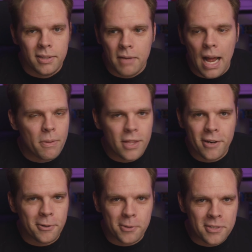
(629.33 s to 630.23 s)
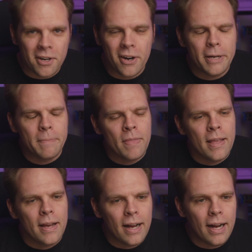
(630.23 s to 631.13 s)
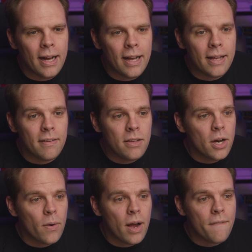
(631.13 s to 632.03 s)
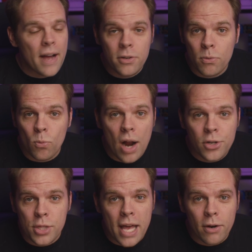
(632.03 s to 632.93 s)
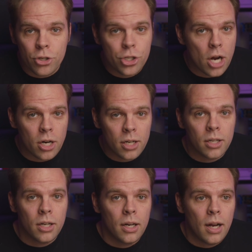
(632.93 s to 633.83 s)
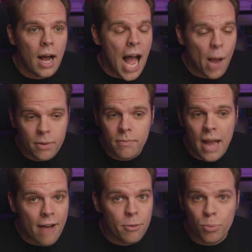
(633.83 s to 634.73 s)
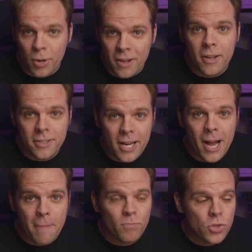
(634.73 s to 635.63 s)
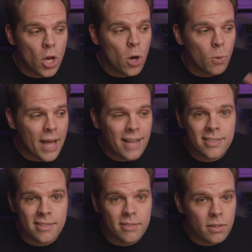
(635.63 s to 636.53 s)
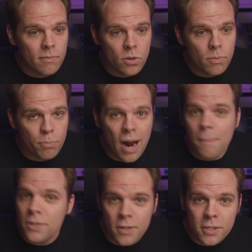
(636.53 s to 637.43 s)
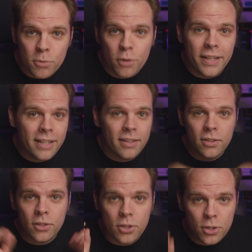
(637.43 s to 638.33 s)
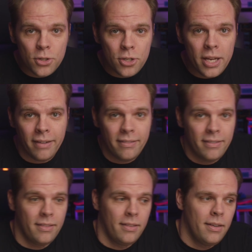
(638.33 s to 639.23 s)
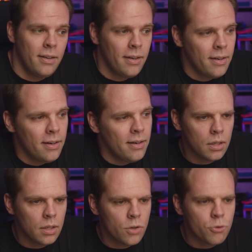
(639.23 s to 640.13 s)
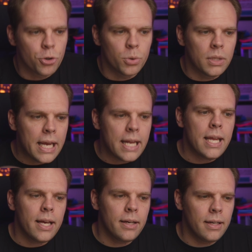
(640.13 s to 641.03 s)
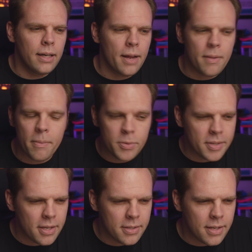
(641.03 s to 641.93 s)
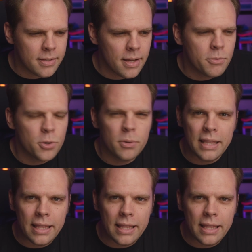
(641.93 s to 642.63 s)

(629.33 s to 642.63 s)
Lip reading: hypothetical scenario. If I watched that on Shudder, I would have a pretty good time. So that's props to this movie. Good shit. Drew Lady, I'm supposed to say his name, Drew